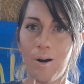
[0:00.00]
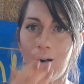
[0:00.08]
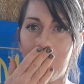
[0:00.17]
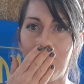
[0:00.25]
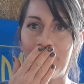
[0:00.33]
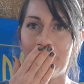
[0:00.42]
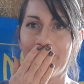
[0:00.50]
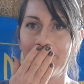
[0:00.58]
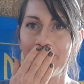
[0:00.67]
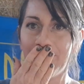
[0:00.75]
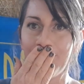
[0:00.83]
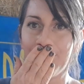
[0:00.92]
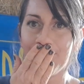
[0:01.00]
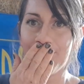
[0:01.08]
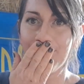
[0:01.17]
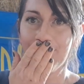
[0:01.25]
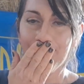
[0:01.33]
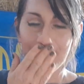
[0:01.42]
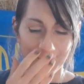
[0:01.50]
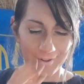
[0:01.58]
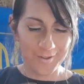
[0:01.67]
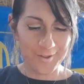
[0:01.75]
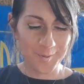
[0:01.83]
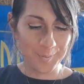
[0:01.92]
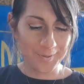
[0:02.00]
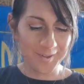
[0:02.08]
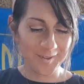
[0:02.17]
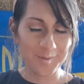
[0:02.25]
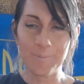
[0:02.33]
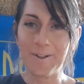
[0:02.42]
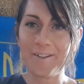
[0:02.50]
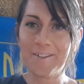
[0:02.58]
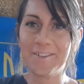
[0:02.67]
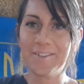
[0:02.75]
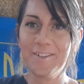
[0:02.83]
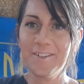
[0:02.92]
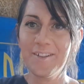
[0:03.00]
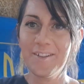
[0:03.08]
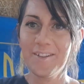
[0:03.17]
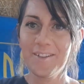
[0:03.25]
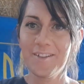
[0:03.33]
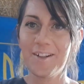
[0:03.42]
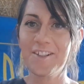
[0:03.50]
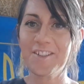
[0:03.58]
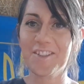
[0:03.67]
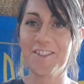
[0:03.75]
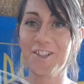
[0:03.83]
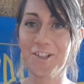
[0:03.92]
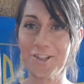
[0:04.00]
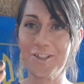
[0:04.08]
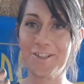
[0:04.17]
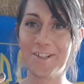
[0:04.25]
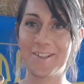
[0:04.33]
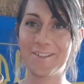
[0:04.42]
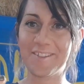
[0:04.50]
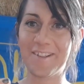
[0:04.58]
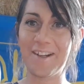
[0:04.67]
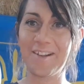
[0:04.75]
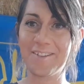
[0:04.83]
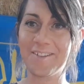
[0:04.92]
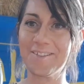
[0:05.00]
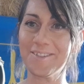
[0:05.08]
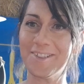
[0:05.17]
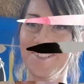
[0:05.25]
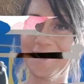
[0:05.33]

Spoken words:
Oh my god. I just pressed the button. I just showed you how it's cancelled.